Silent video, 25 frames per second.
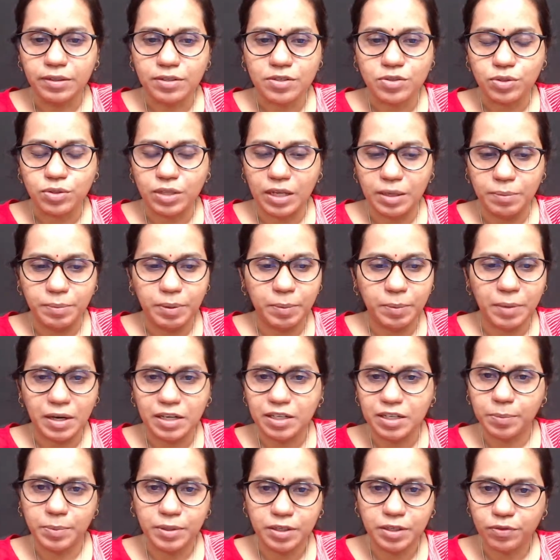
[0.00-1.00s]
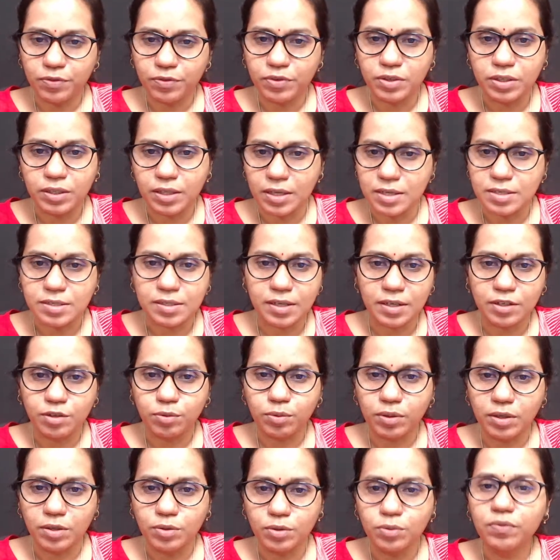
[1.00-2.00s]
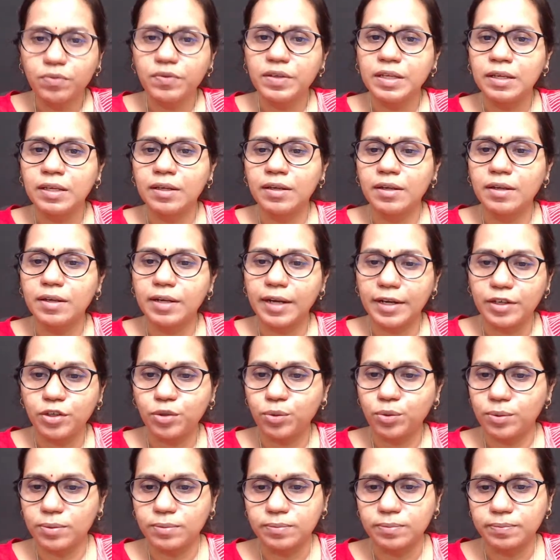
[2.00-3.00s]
So there will be multiple different things that you can do. We'll let you know.